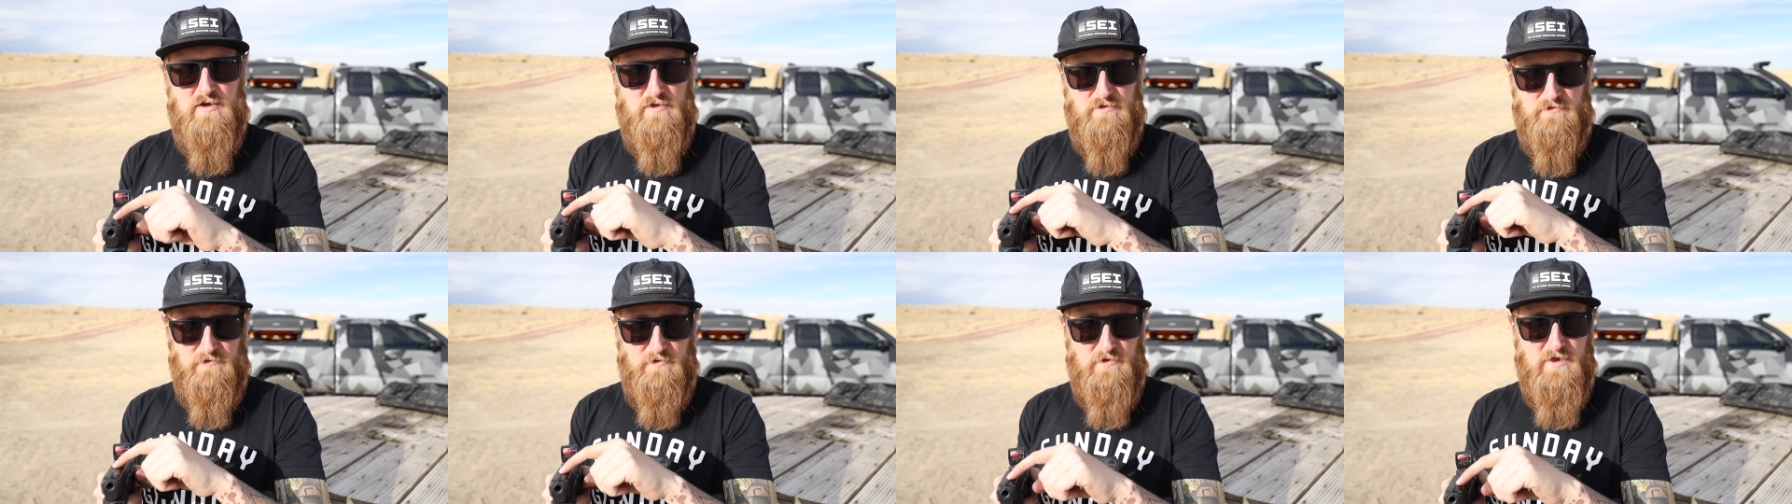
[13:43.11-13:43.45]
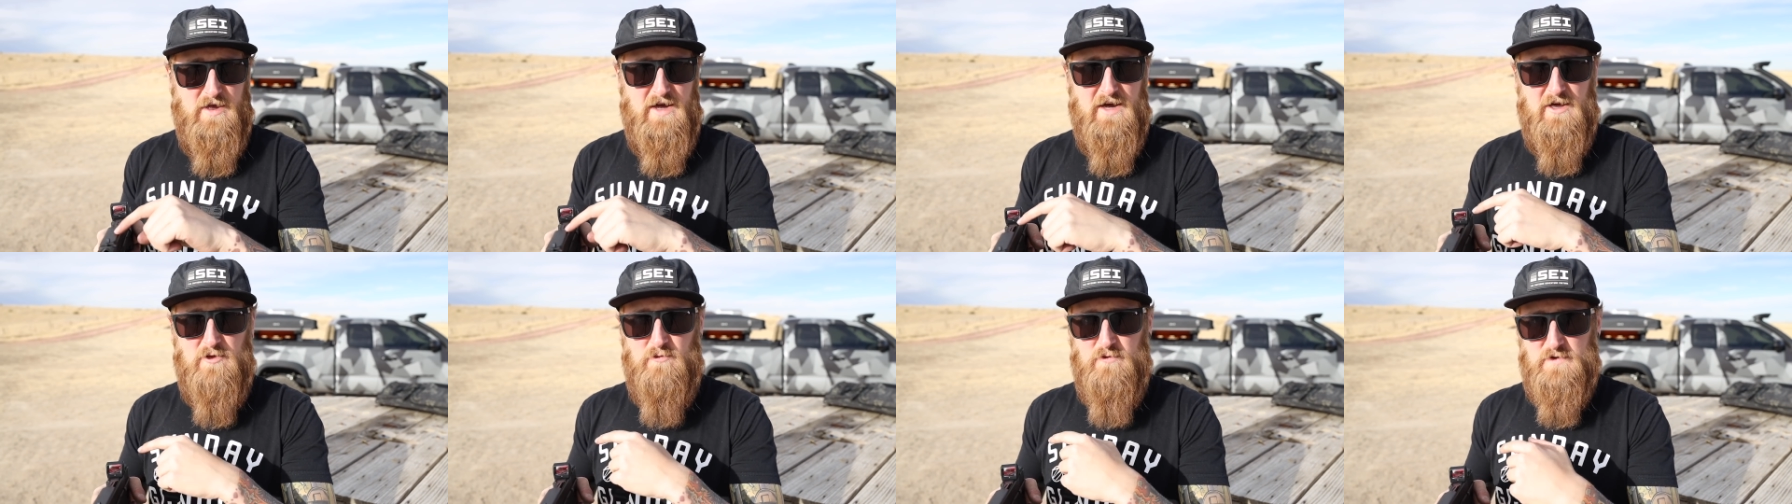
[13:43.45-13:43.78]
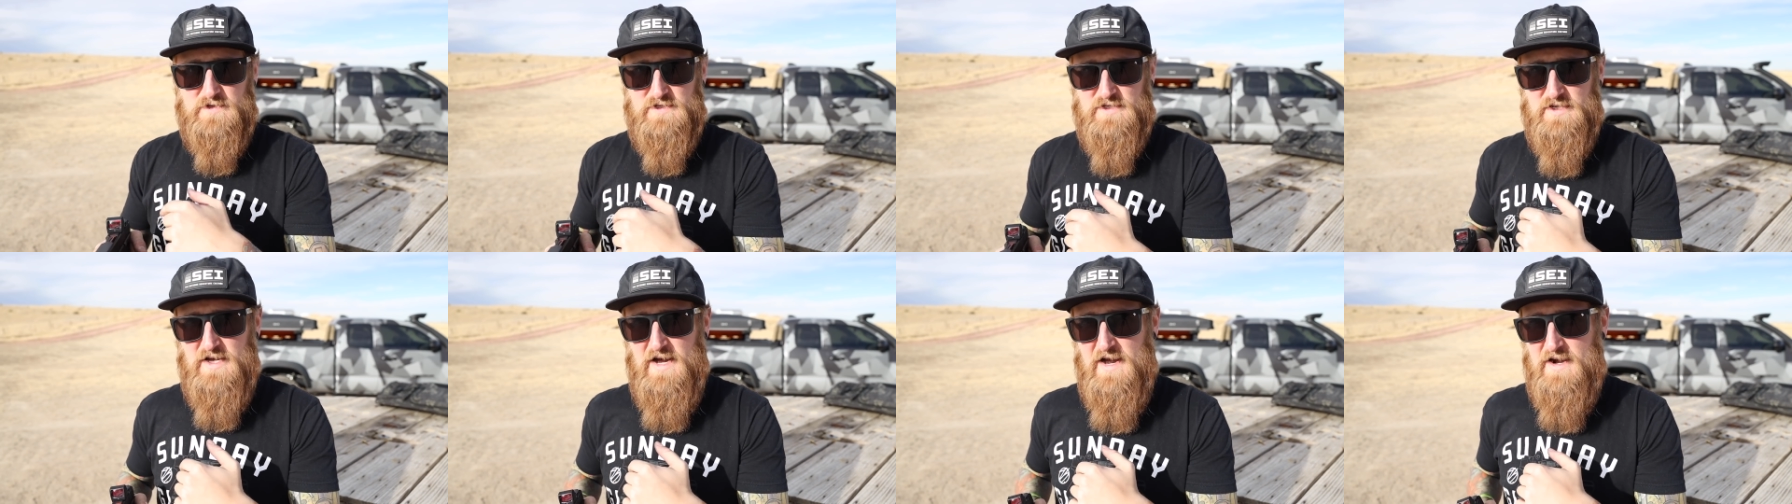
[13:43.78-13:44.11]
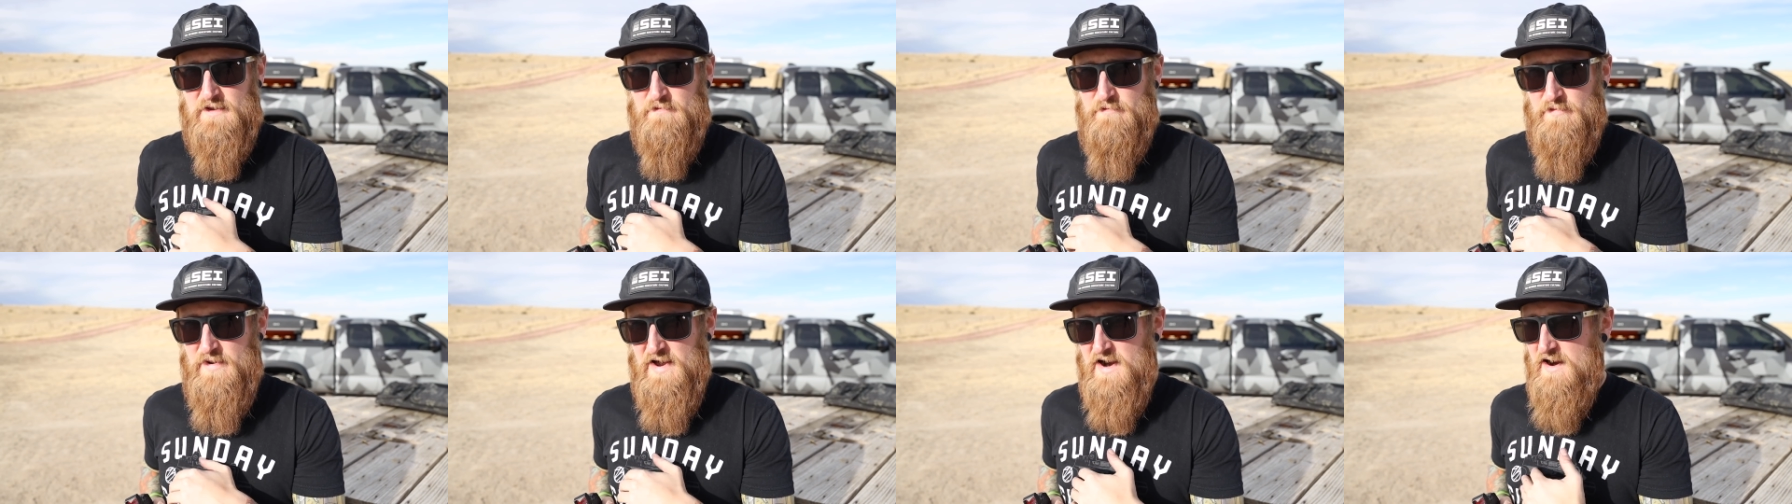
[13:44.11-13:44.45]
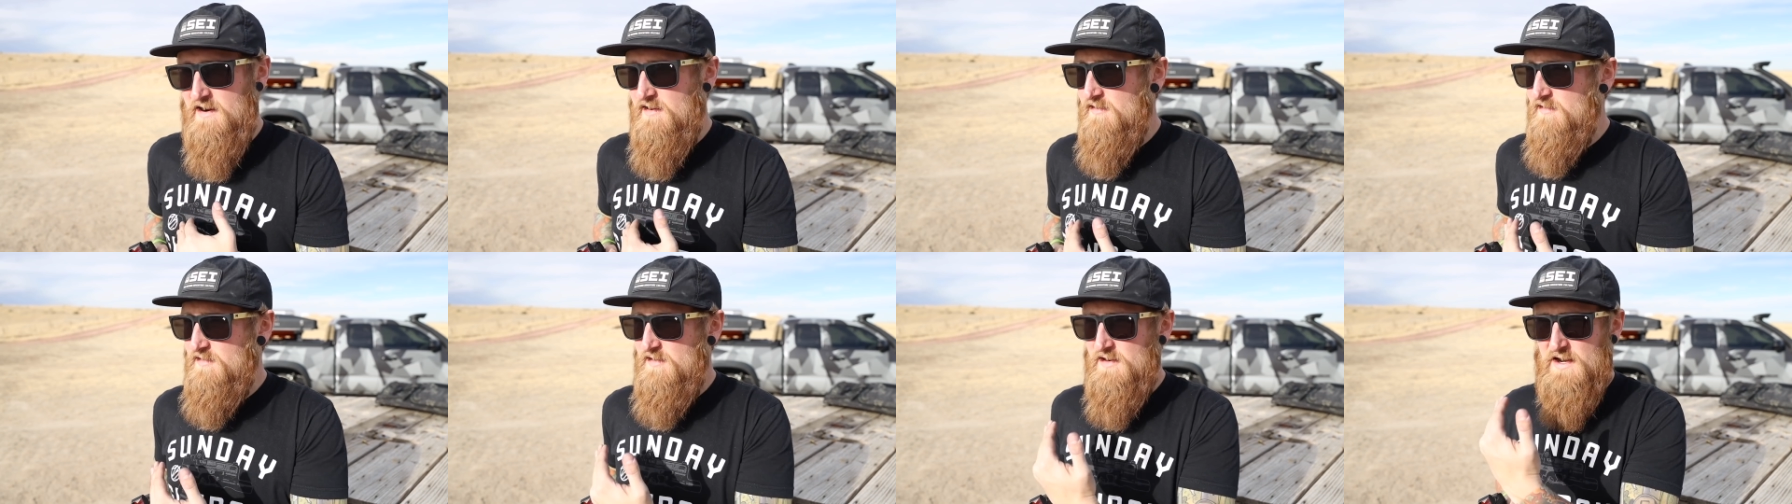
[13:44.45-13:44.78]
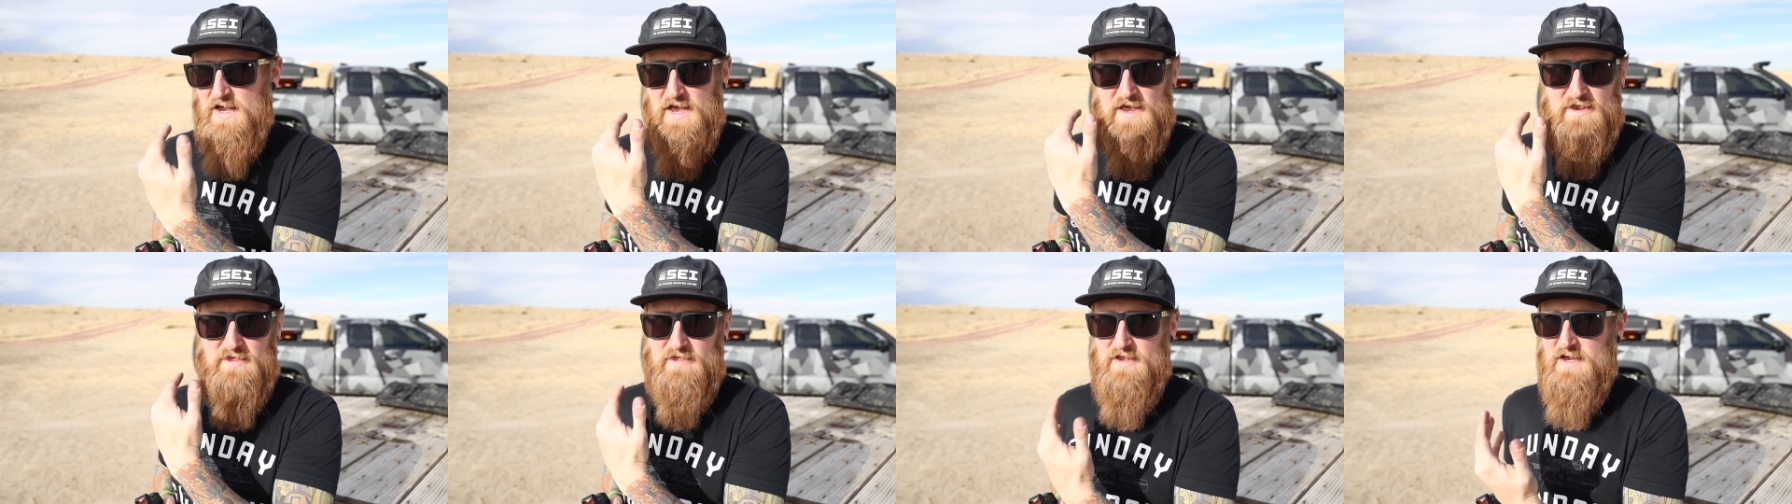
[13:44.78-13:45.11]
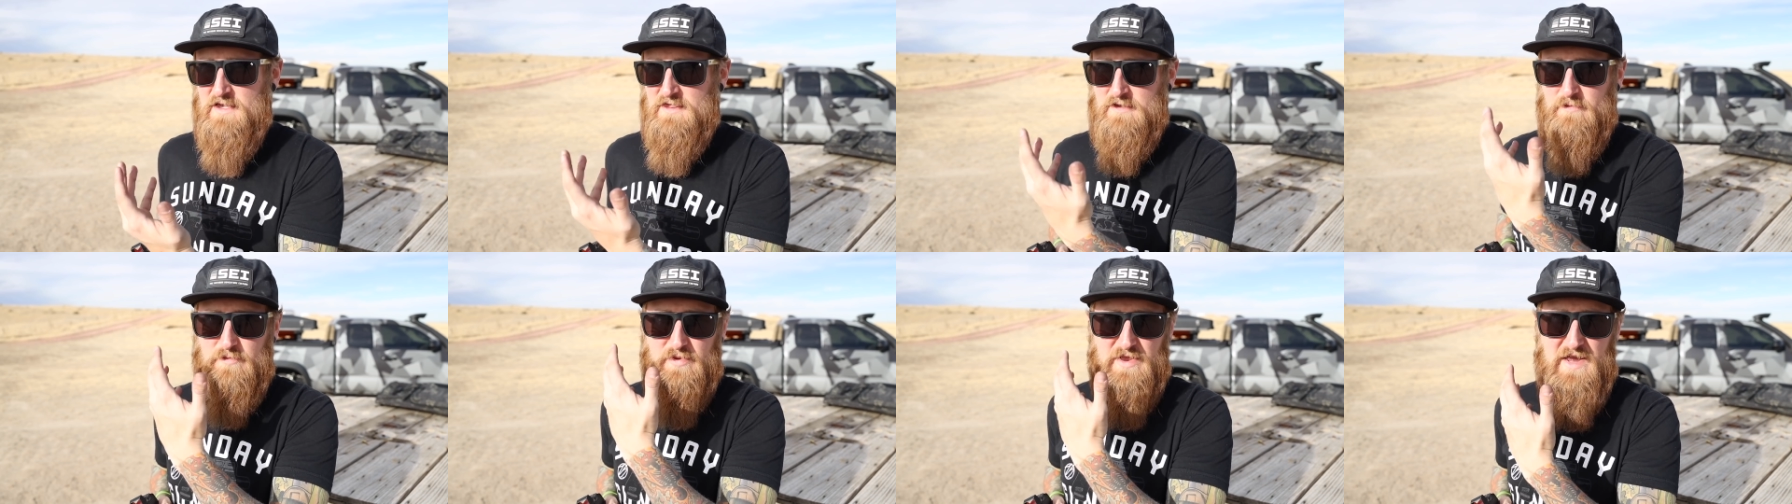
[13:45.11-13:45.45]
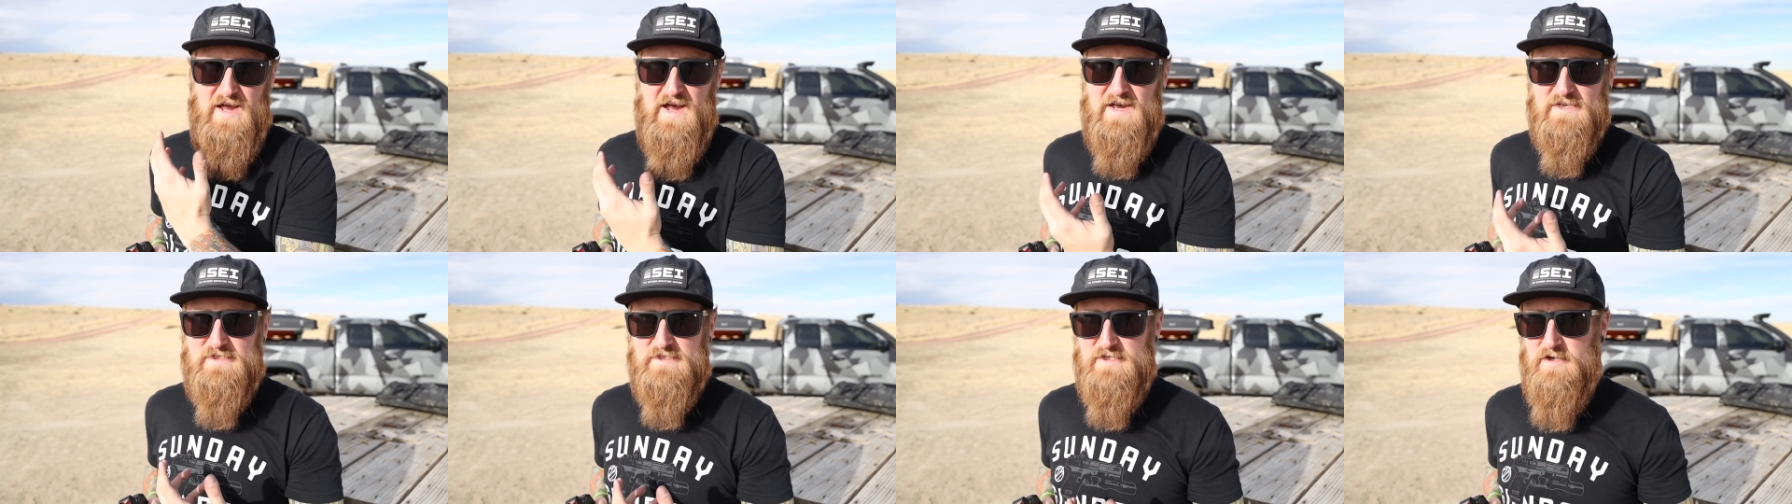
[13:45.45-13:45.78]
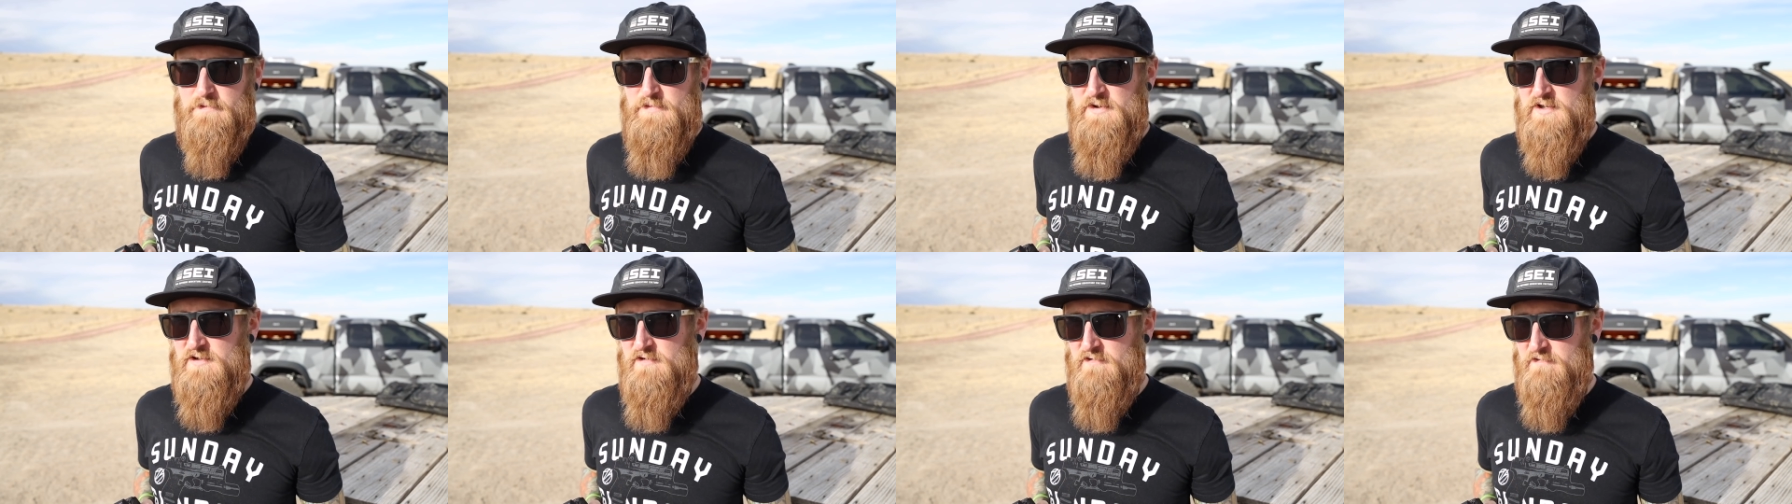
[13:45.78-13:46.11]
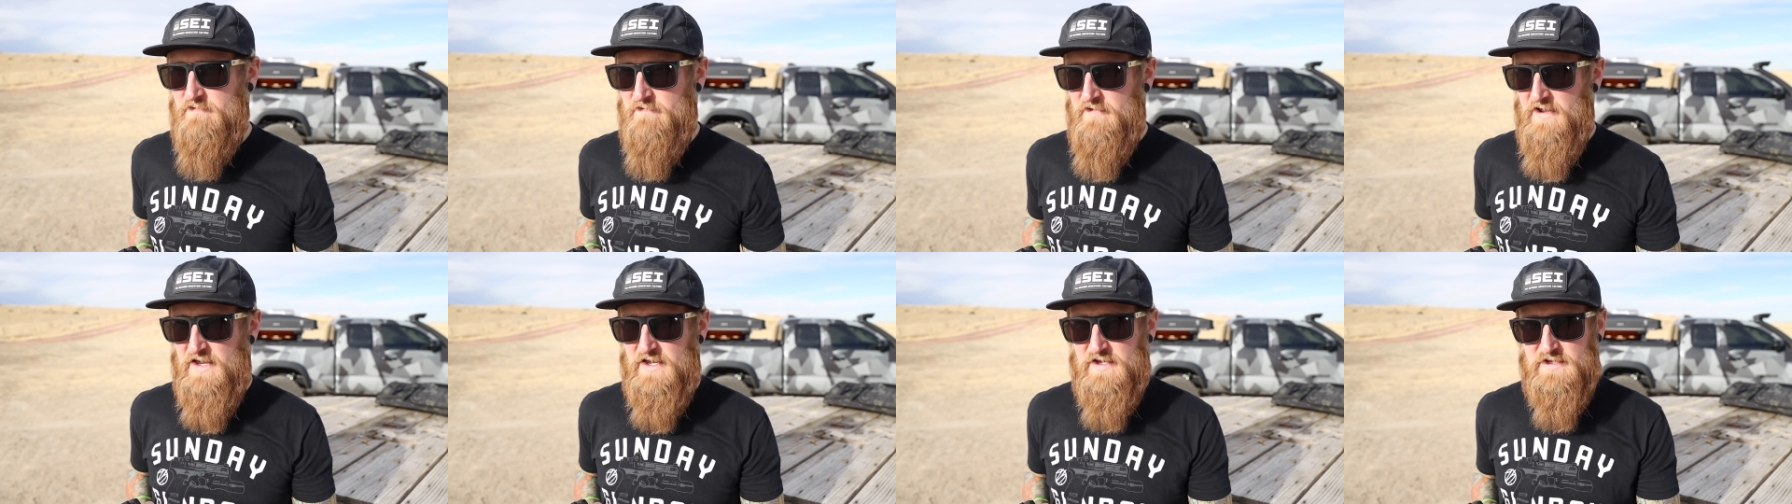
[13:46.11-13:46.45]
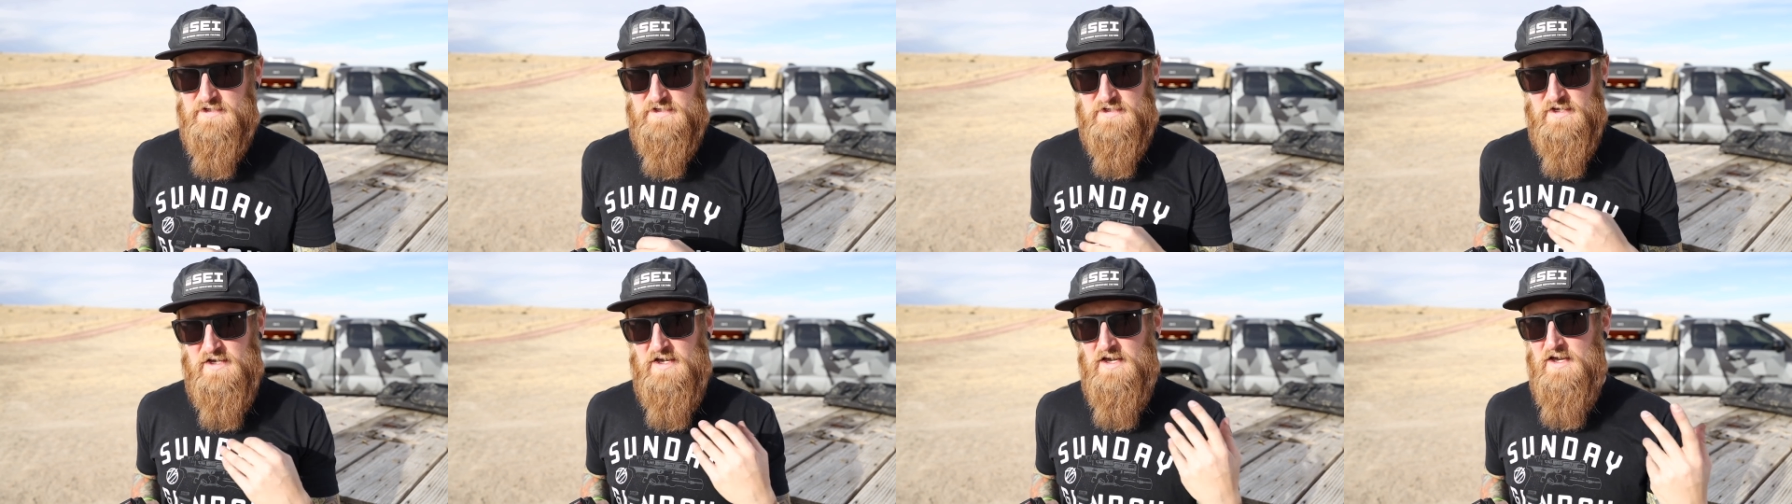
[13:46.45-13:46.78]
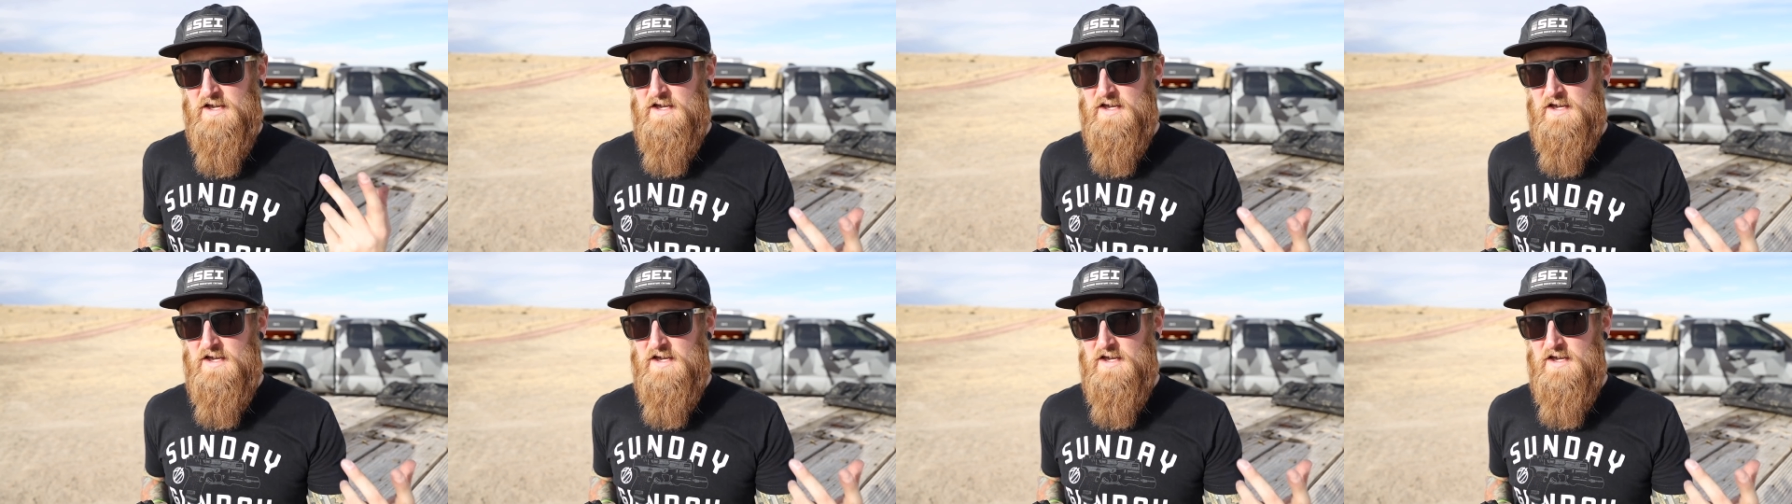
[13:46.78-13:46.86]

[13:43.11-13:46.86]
through the actual slide and barrel, you're getting like the blast up in your face.